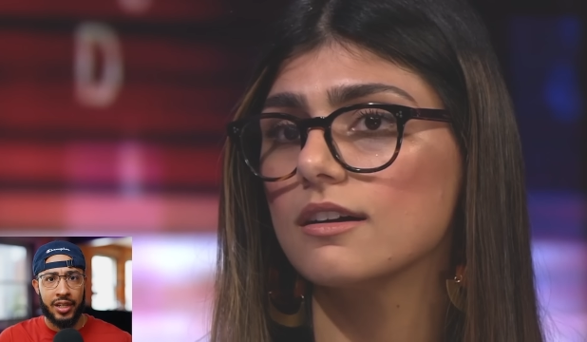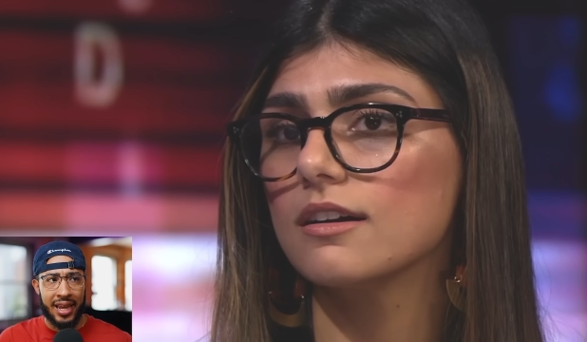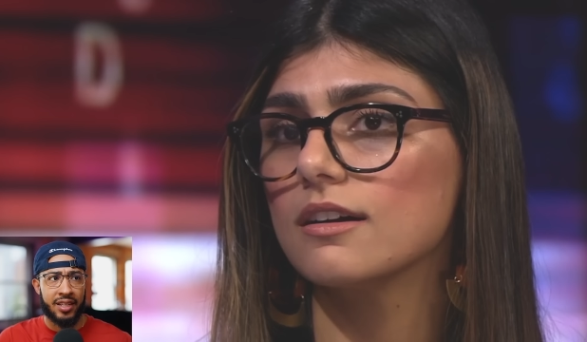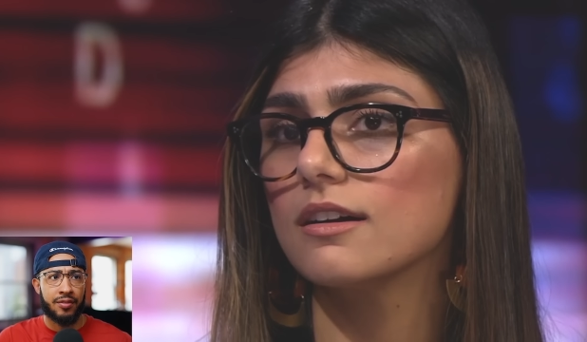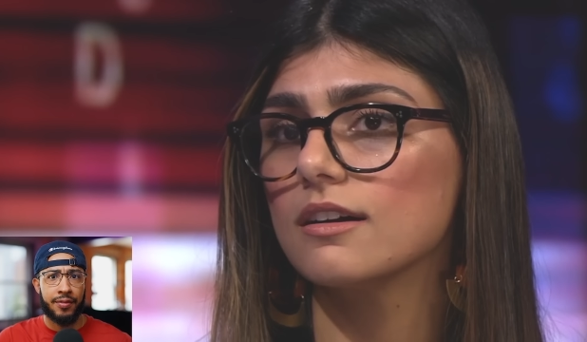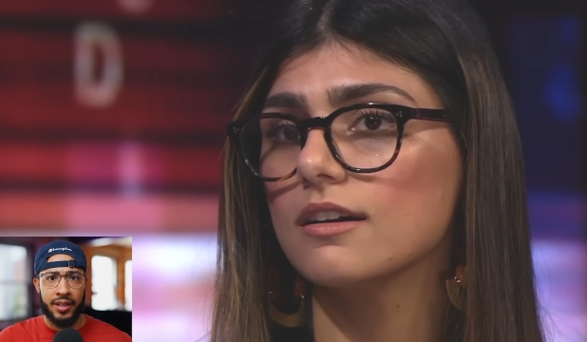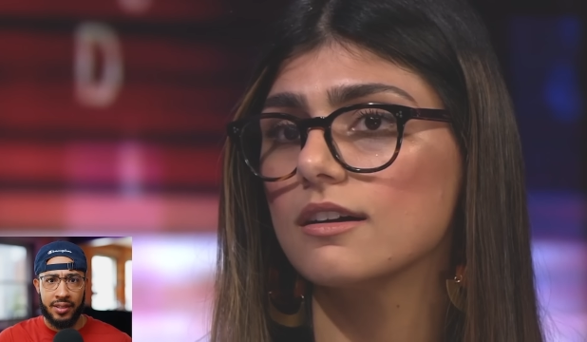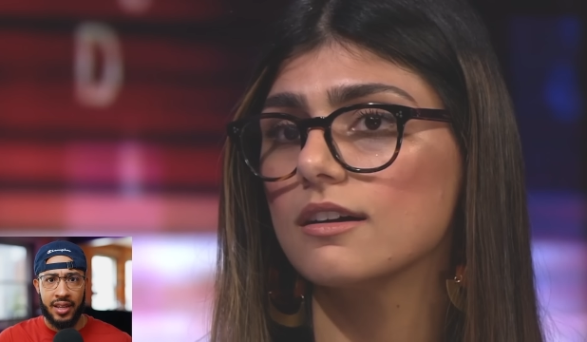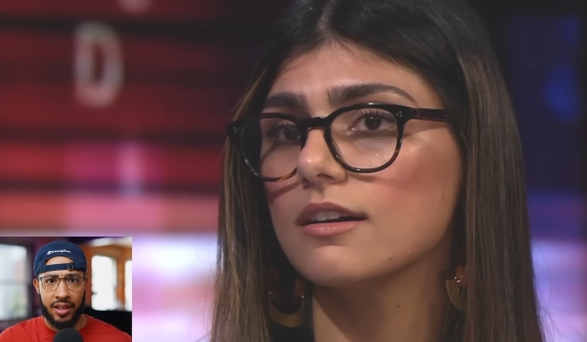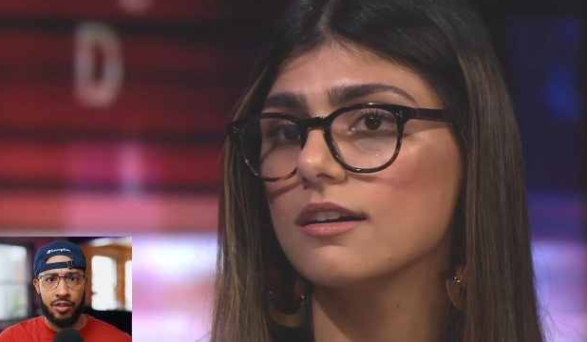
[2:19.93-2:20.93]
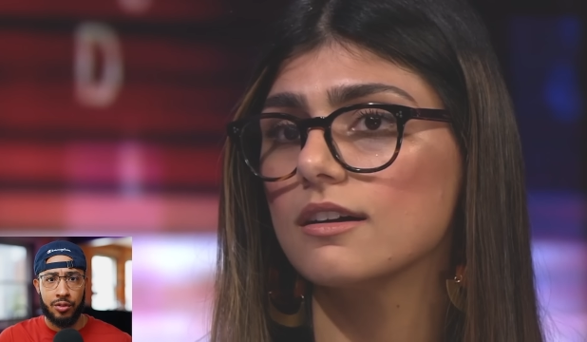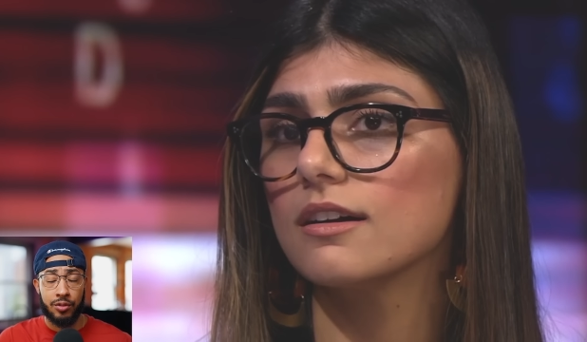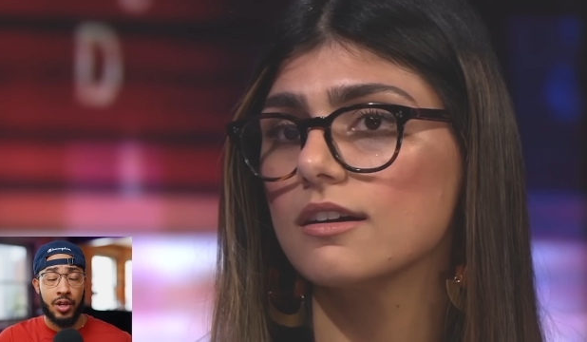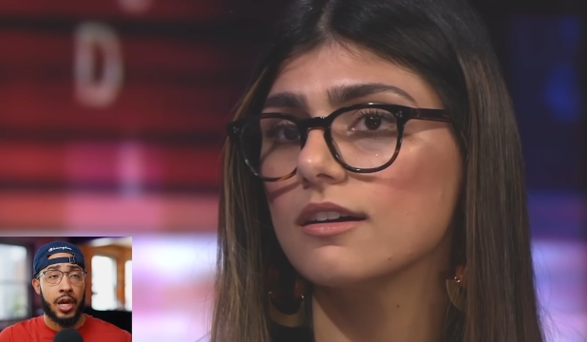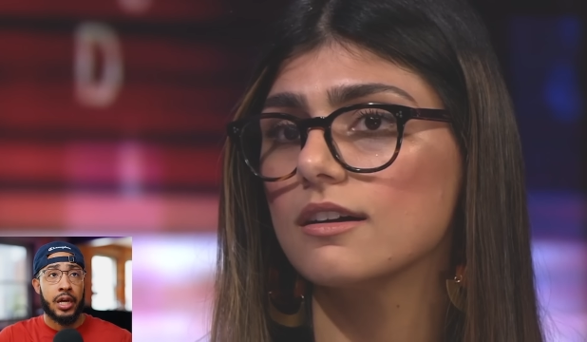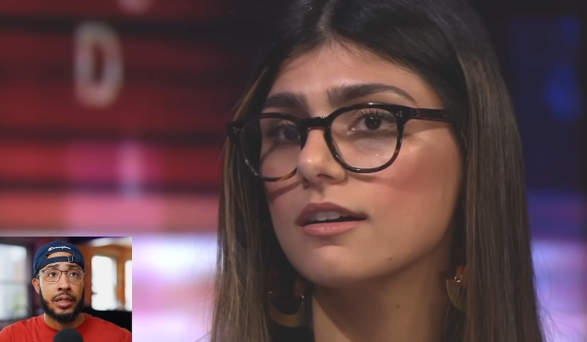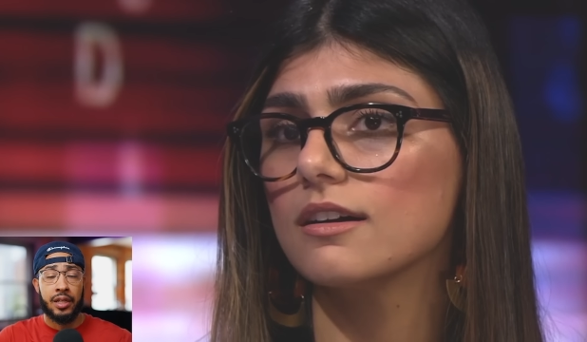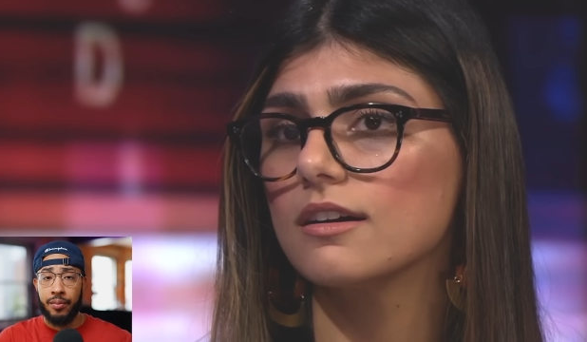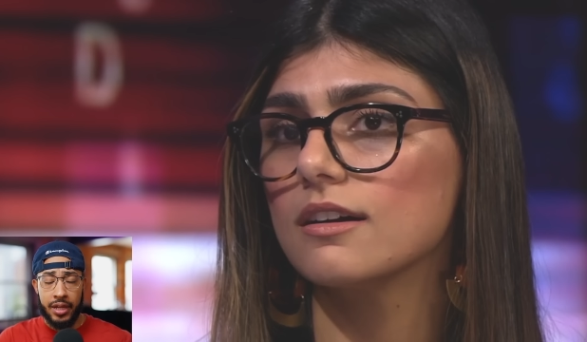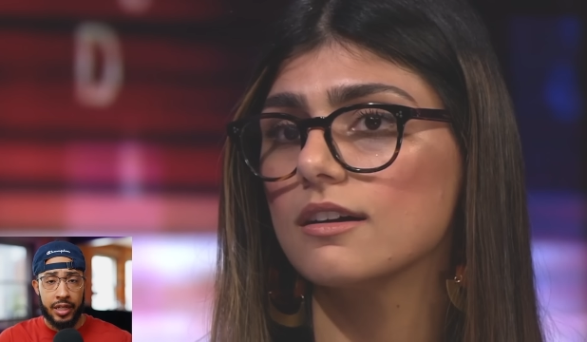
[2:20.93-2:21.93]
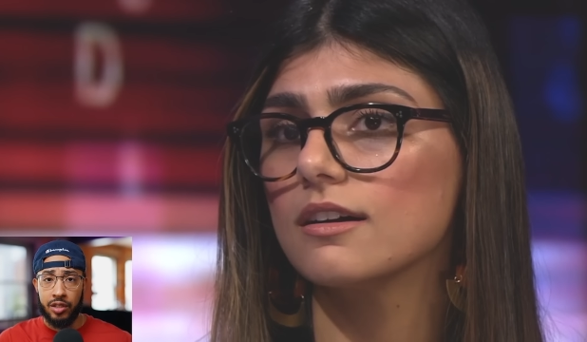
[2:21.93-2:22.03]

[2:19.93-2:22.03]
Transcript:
Speaker 1: as face tattoos to me is